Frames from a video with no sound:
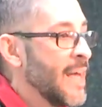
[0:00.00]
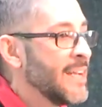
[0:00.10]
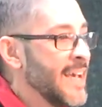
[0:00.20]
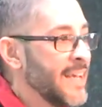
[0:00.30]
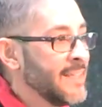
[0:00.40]

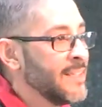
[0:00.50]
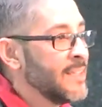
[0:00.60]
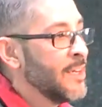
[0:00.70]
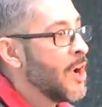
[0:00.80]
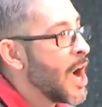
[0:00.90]
Again,
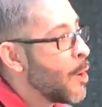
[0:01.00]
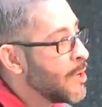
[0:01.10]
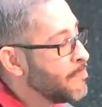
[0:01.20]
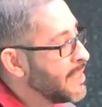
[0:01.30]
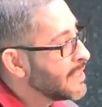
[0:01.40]
are
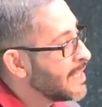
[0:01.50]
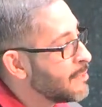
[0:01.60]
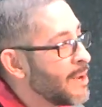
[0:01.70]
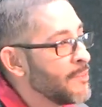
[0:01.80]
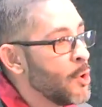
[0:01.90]
we being
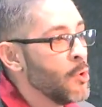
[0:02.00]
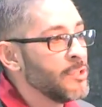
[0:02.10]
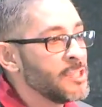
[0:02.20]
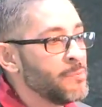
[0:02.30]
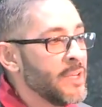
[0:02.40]
led by the
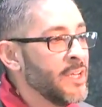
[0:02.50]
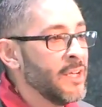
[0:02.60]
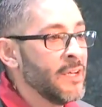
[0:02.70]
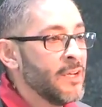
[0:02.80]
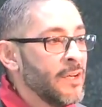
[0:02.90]
Holy
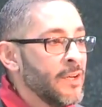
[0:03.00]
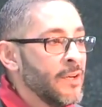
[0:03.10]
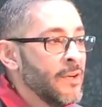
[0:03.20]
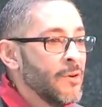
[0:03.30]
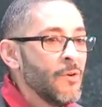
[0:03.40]
Spirit
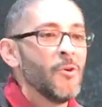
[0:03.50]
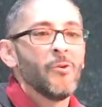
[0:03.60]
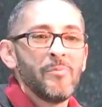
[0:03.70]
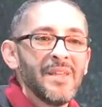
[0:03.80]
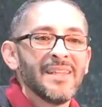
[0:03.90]
or are
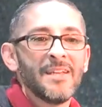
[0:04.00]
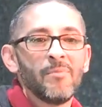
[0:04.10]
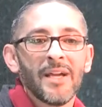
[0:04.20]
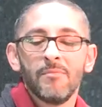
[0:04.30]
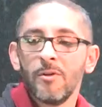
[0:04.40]
we being led
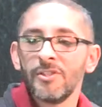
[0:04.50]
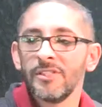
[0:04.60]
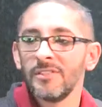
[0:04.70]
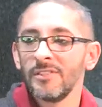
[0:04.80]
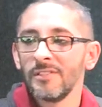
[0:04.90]
by emotions?